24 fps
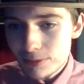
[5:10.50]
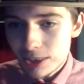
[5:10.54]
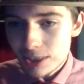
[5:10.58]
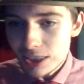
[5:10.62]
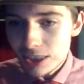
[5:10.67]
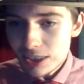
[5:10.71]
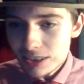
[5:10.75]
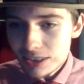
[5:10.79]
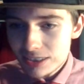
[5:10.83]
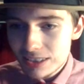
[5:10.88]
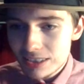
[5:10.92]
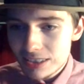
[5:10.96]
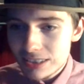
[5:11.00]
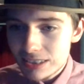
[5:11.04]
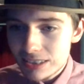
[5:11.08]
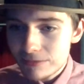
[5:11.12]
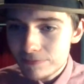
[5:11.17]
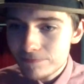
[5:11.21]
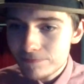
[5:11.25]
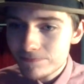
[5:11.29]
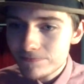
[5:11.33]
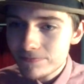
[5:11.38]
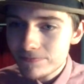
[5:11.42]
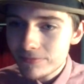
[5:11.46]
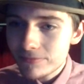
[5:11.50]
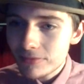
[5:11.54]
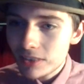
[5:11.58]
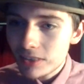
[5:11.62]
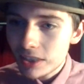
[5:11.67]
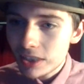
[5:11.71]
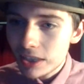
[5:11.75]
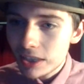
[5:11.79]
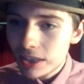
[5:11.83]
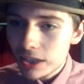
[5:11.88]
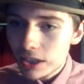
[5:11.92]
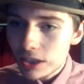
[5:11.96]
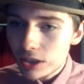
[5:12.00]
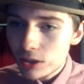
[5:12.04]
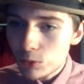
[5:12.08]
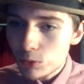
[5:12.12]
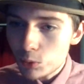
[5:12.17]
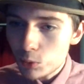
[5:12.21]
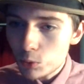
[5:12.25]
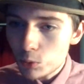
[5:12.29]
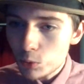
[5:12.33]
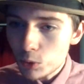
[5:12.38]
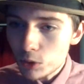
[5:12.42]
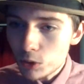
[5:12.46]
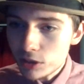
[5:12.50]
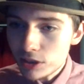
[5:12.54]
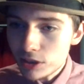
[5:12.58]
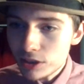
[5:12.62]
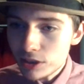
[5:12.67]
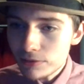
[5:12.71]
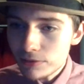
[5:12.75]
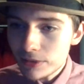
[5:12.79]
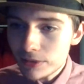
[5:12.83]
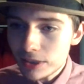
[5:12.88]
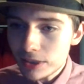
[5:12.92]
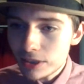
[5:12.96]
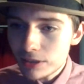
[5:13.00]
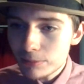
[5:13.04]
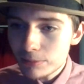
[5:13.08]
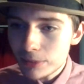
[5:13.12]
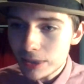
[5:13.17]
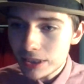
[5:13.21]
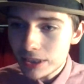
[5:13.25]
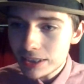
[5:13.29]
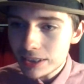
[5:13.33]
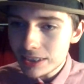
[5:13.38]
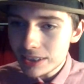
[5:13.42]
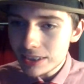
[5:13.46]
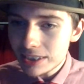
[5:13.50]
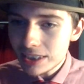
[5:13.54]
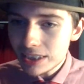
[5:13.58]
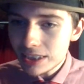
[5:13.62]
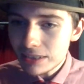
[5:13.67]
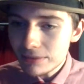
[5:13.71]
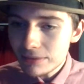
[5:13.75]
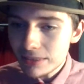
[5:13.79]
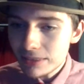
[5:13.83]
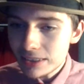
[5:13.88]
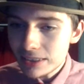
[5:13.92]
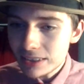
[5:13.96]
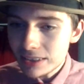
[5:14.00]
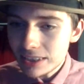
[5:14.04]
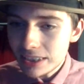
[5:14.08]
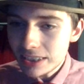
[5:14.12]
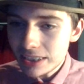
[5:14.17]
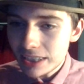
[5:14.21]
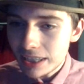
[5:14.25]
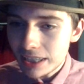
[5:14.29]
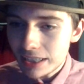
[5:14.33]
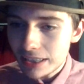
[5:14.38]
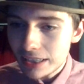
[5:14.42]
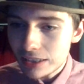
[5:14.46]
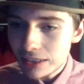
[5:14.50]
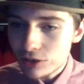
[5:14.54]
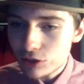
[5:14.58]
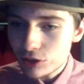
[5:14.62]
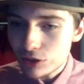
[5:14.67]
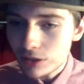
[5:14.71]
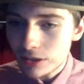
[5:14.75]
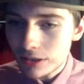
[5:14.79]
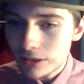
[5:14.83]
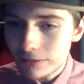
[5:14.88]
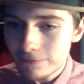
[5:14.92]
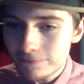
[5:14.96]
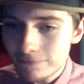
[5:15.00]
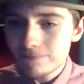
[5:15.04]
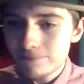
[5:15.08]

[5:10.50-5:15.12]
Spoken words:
asks, what do you think of my DVD collection?